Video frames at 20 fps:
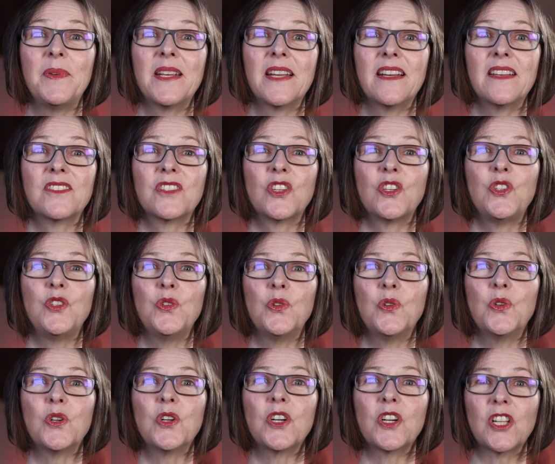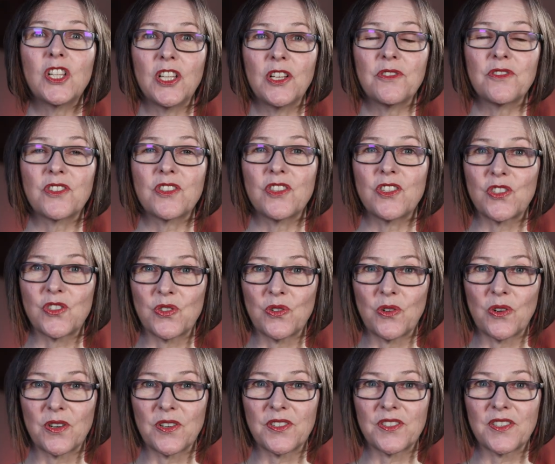because you're close to the
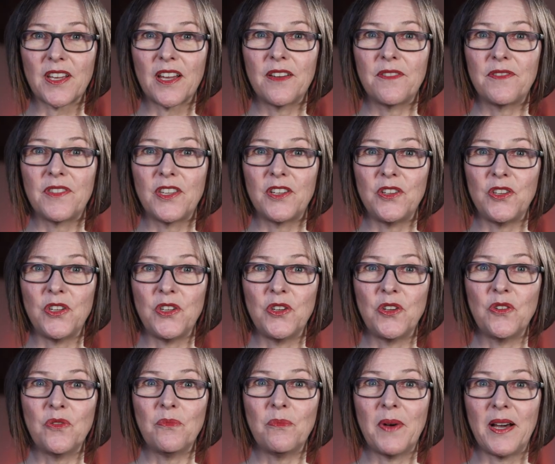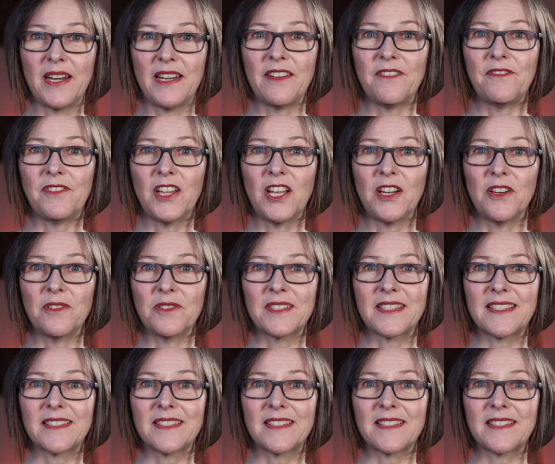source of the new money flows.